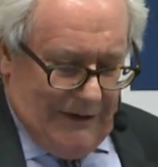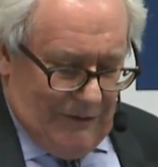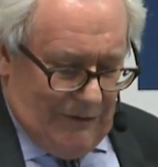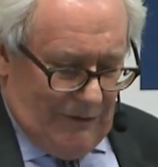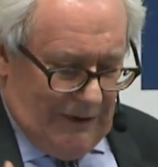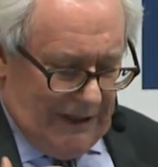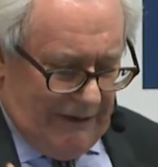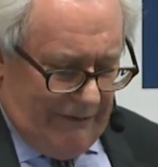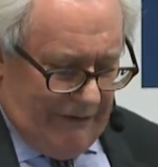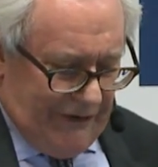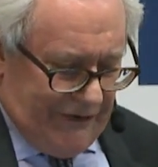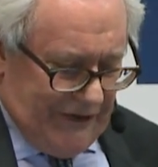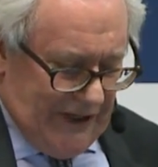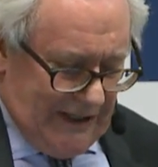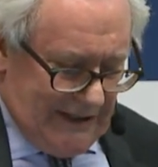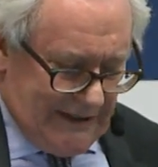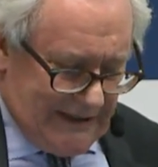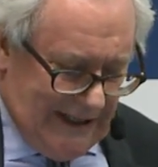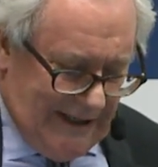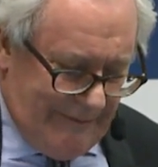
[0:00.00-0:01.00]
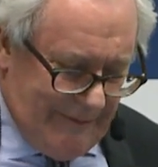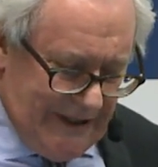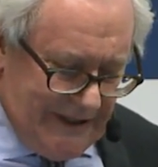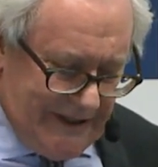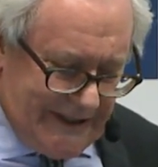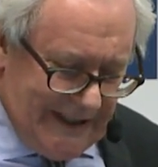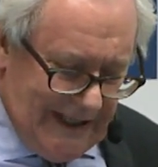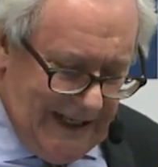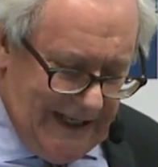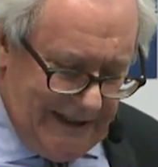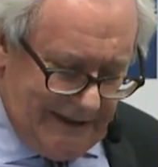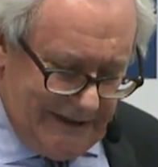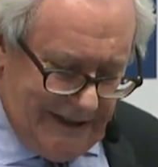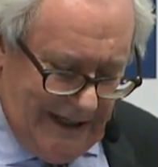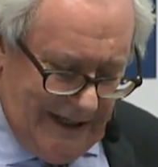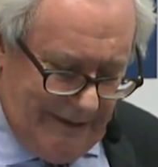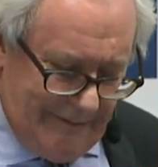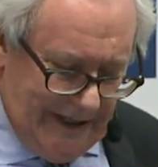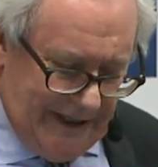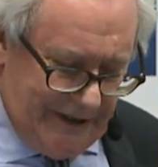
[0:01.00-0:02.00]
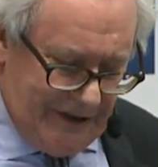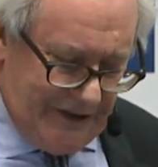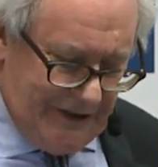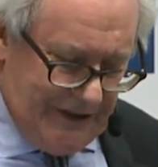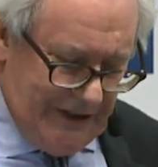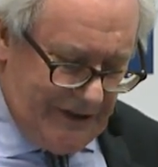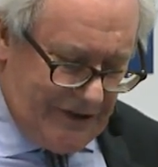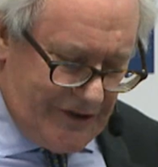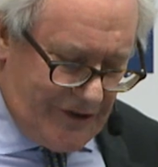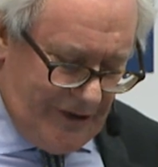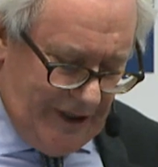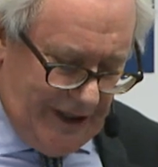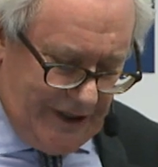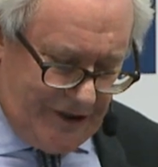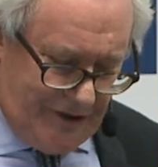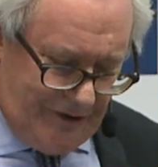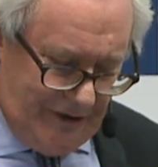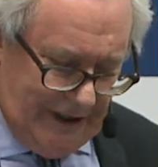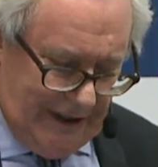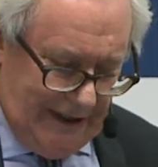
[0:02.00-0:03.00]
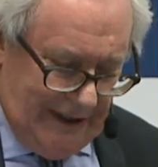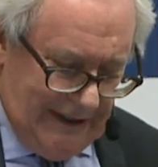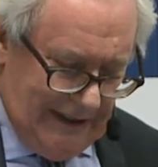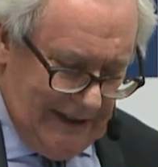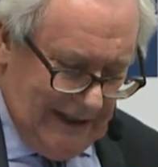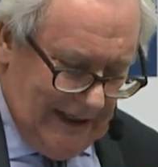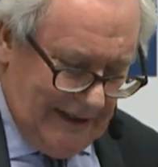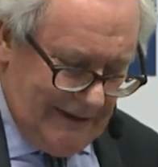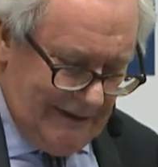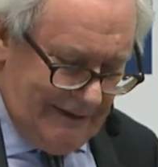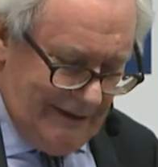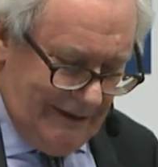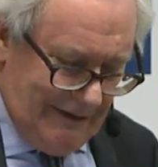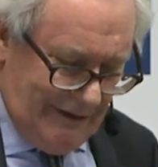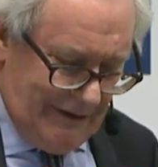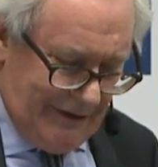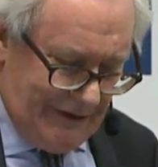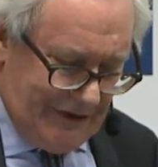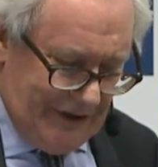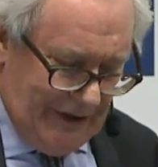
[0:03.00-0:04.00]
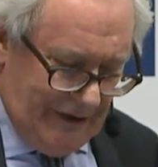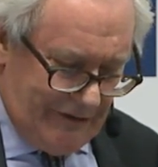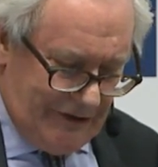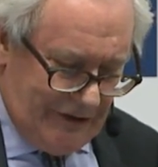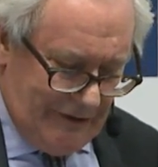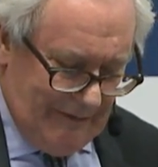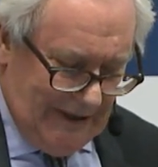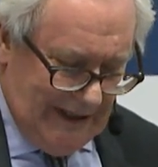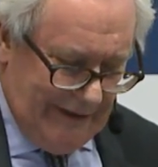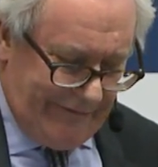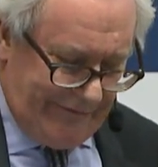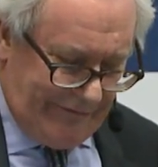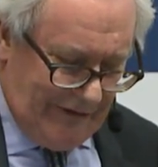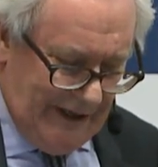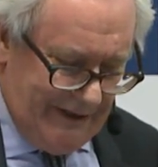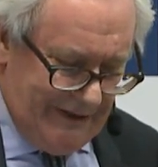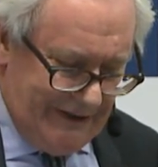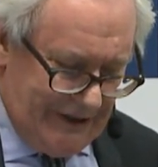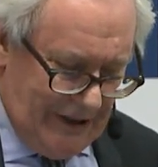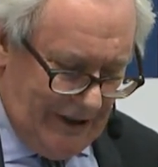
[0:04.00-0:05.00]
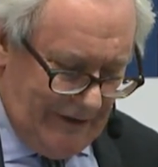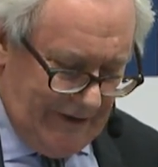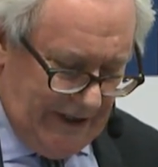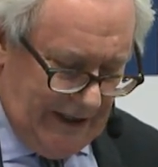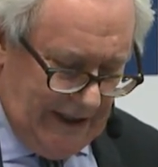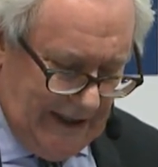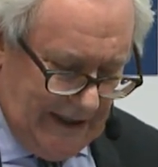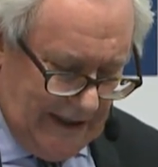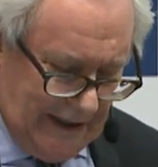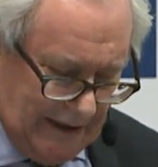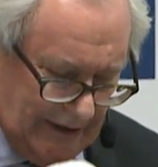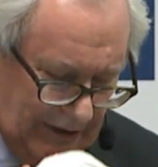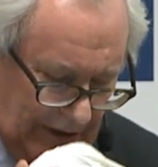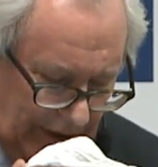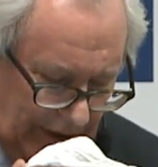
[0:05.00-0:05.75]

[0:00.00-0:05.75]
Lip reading: one of the things I've been saying to Her Majesty's Treasury and also to my friends over here